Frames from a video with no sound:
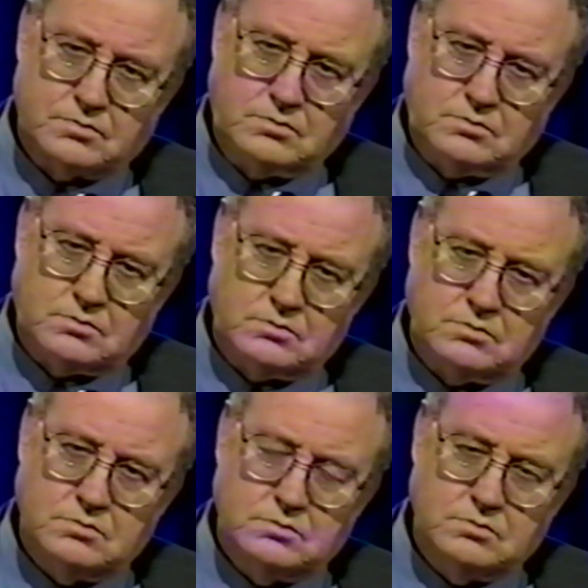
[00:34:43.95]

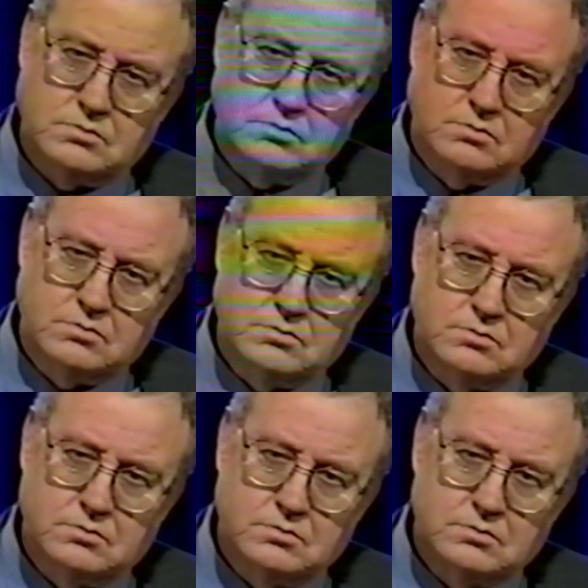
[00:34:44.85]

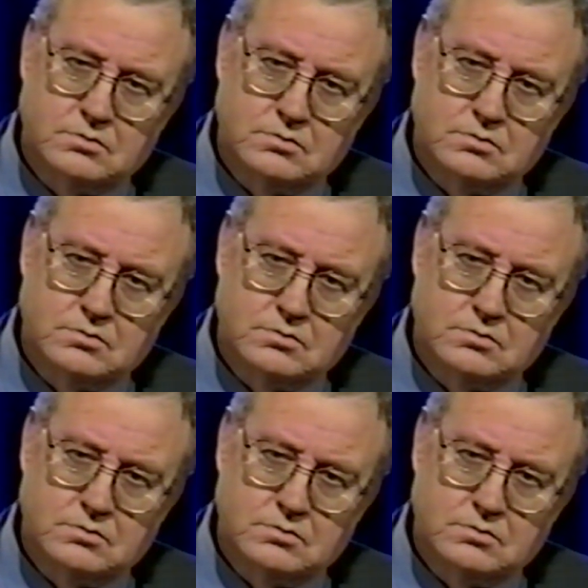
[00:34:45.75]
[no speech]